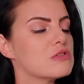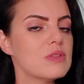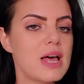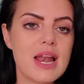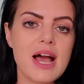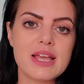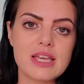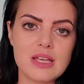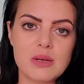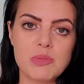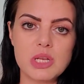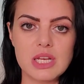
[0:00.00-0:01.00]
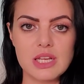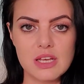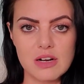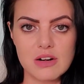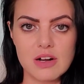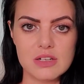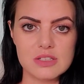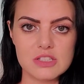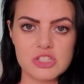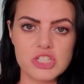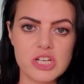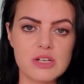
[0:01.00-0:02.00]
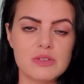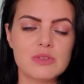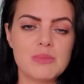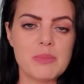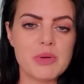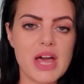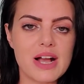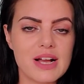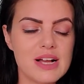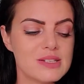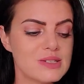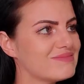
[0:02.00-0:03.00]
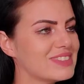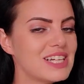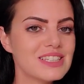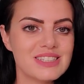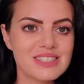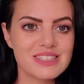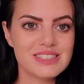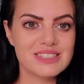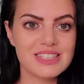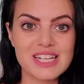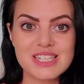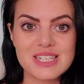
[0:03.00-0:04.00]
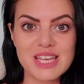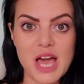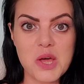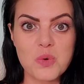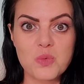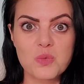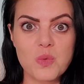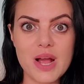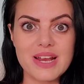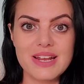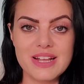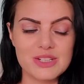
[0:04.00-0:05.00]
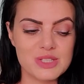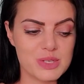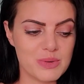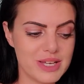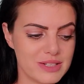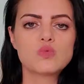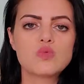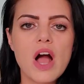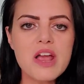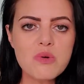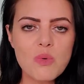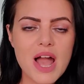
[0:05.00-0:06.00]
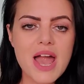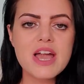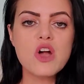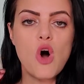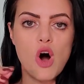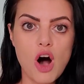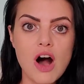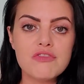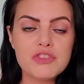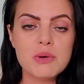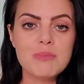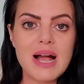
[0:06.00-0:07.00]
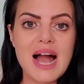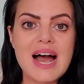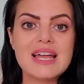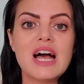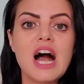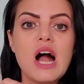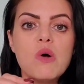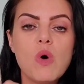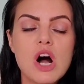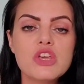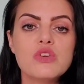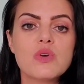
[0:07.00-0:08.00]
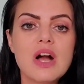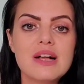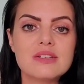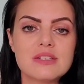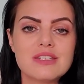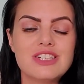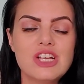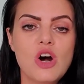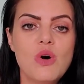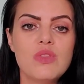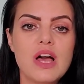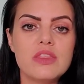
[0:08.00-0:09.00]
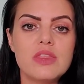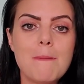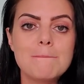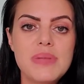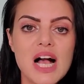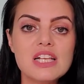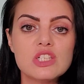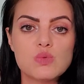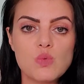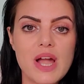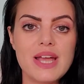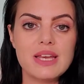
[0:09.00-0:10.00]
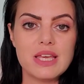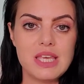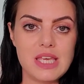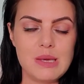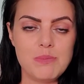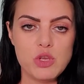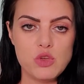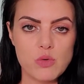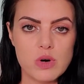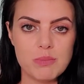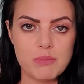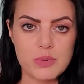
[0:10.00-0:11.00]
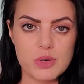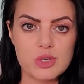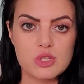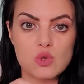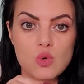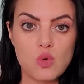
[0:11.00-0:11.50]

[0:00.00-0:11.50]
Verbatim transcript: so that I can put it here on this channel. Remember that, guys let's get right into it. Right away, off the bat, I want you guys to know that the best way to keep your birds